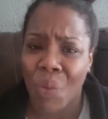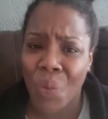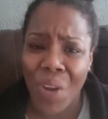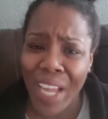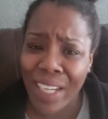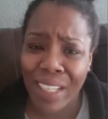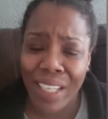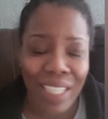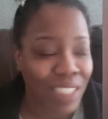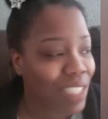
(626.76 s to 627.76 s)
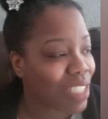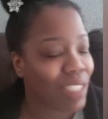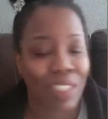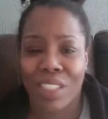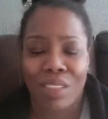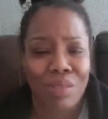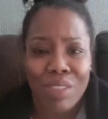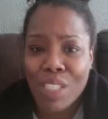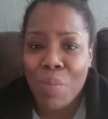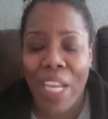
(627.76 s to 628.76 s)
what? Like, she
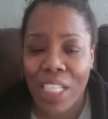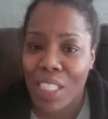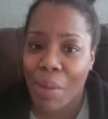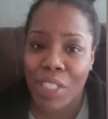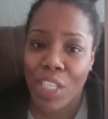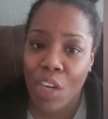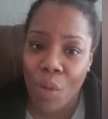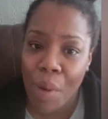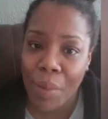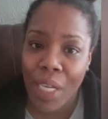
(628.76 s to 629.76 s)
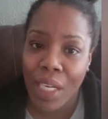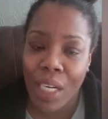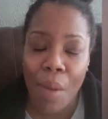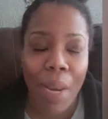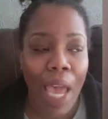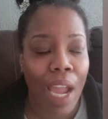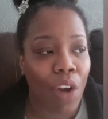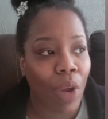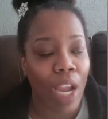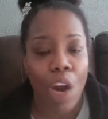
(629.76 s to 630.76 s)
just making it seem like she don't remember nothing. And I'm like,
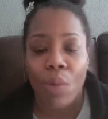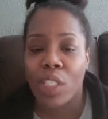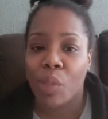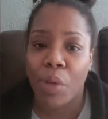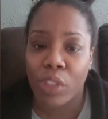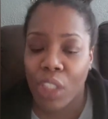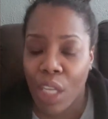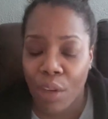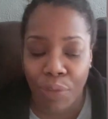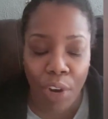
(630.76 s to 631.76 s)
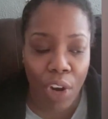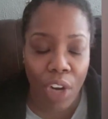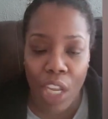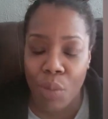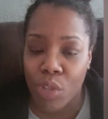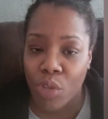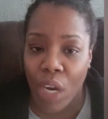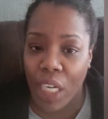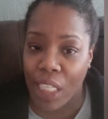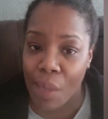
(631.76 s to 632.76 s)
okay, are we supposed to infer he was
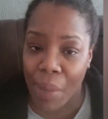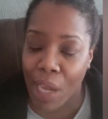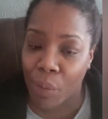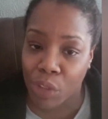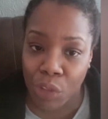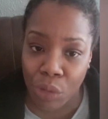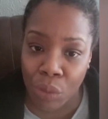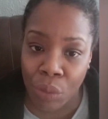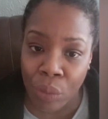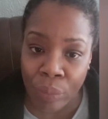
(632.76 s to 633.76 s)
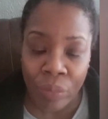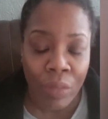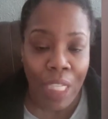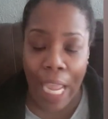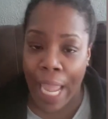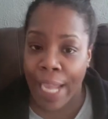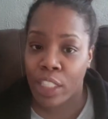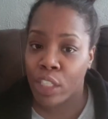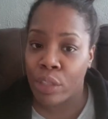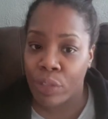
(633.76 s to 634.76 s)
trying to get back with you and
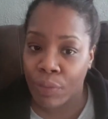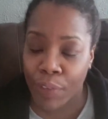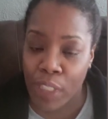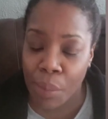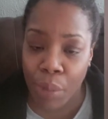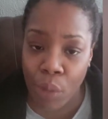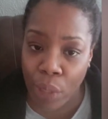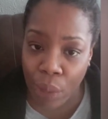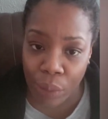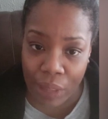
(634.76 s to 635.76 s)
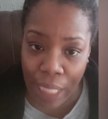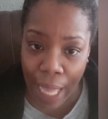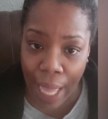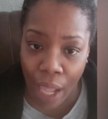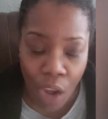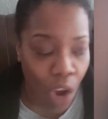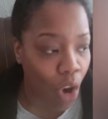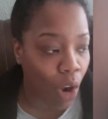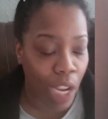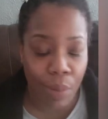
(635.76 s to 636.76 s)
ask you for some booty on the side?
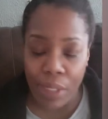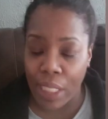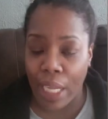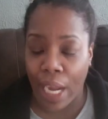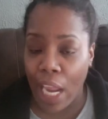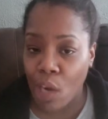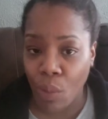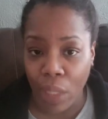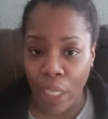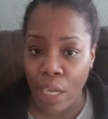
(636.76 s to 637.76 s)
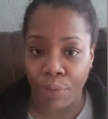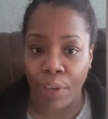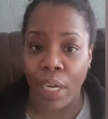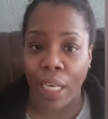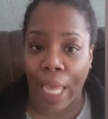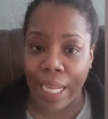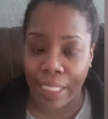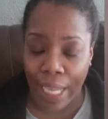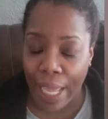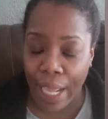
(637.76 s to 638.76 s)
Or he was saying, I ain't really here for her like
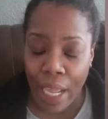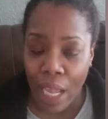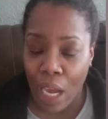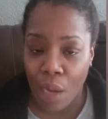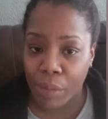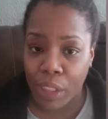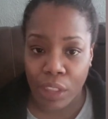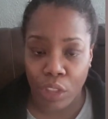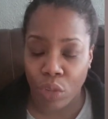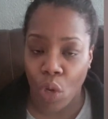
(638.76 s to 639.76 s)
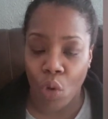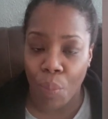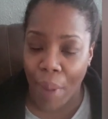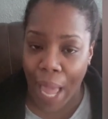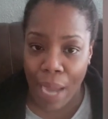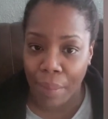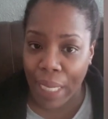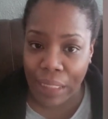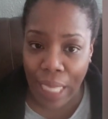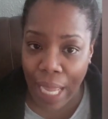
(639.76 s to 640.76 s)
that. I'm just, biding
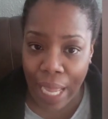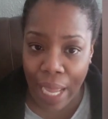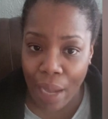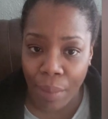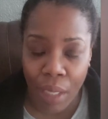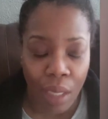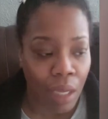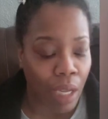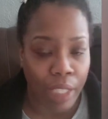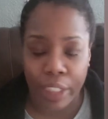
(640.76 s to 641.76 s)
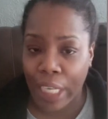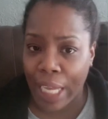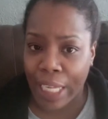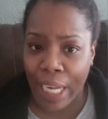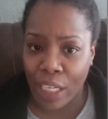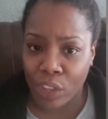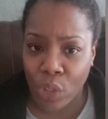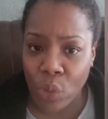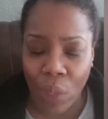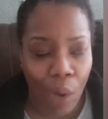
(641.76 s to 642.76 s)
my time until I get out of
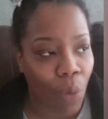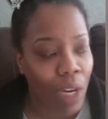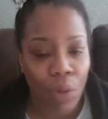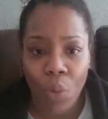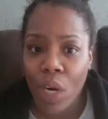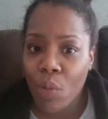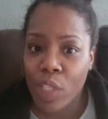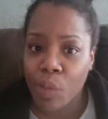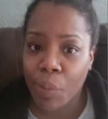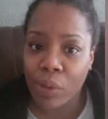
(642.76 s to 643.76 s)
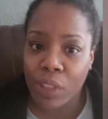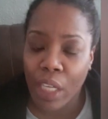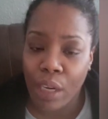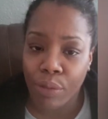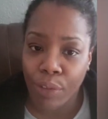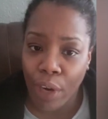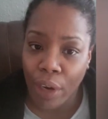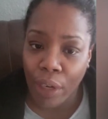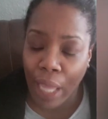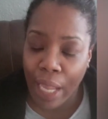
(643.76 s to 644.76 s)
school. Like, what are we supposed to
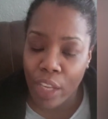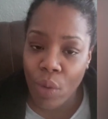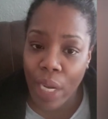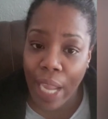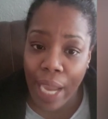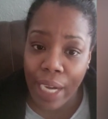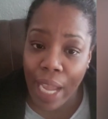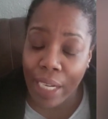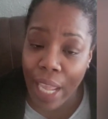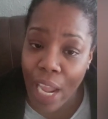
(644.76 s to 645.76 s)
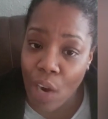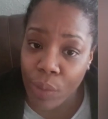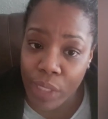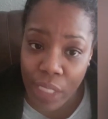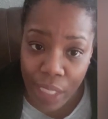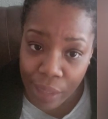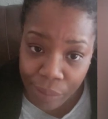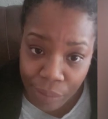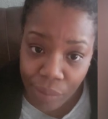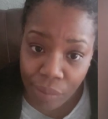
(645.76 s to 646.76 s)
infer? Like, you ain't got not nail receipt.
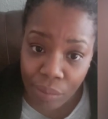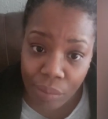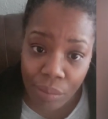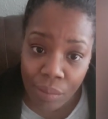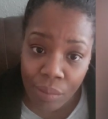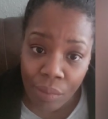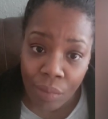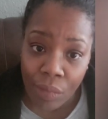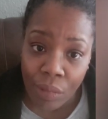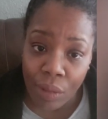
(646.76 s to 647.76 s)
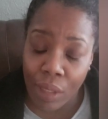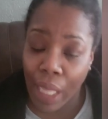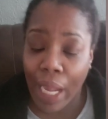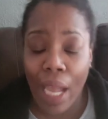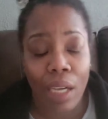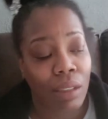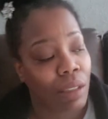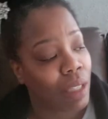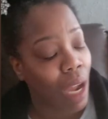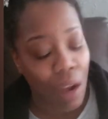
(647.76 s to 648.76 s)
Like, I don't